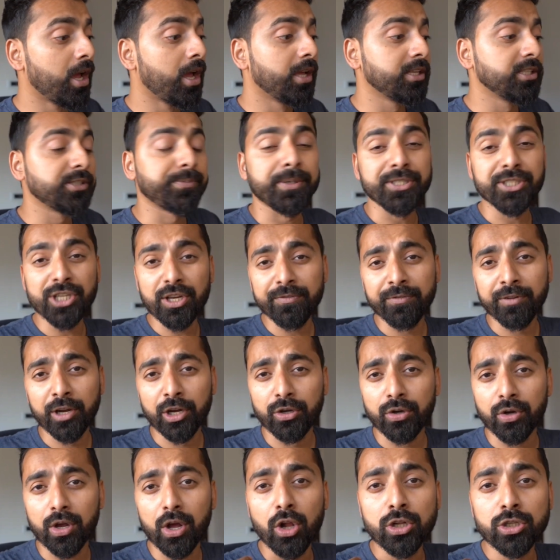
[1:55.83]
especially if
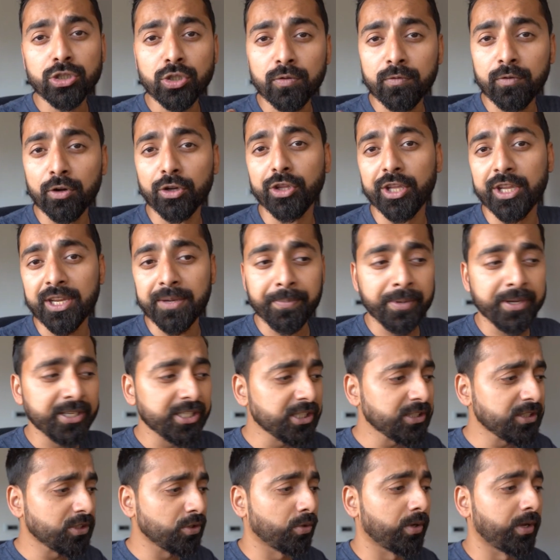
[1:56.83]
you're also for the
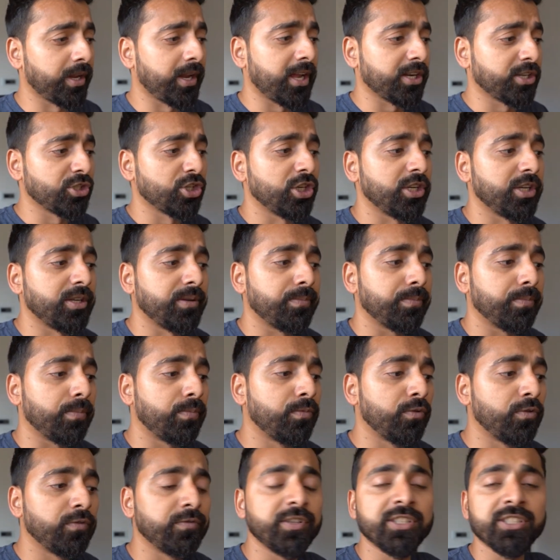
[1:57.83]
images. You can actually
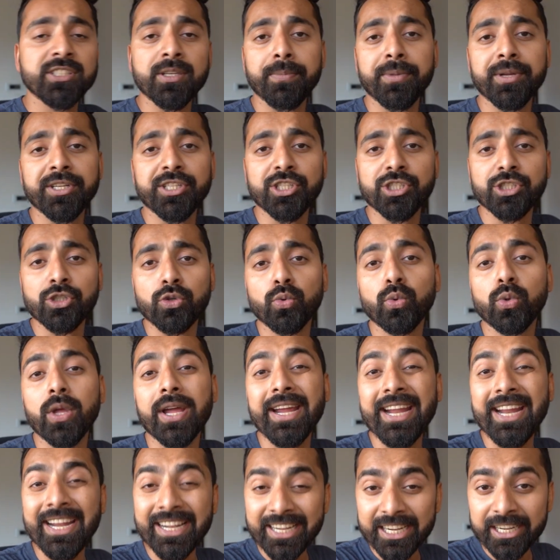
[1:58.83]
move these images to the
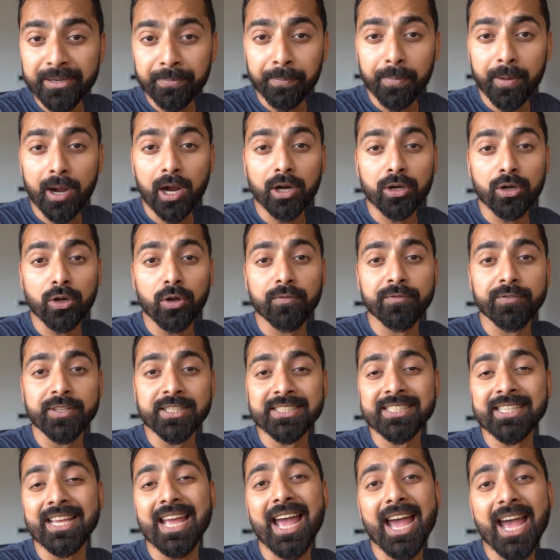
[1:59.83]
edit part of
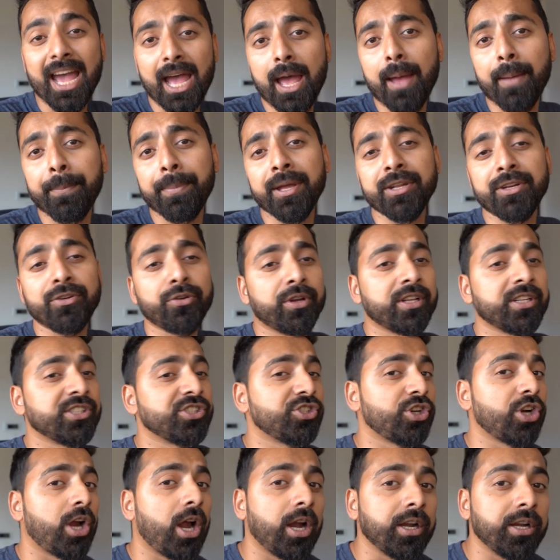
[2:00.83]
this app and you can
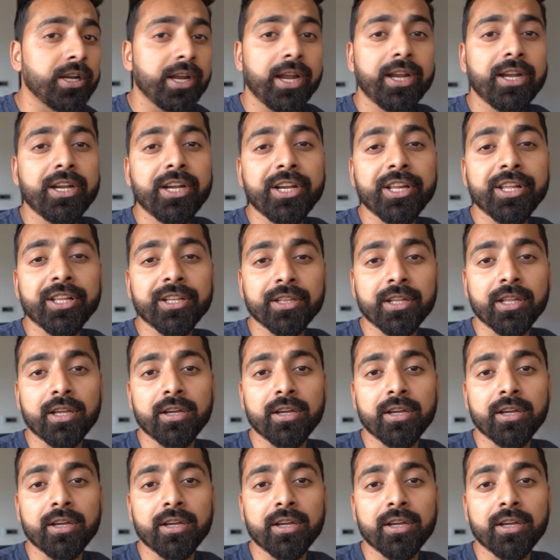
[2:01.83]
start editing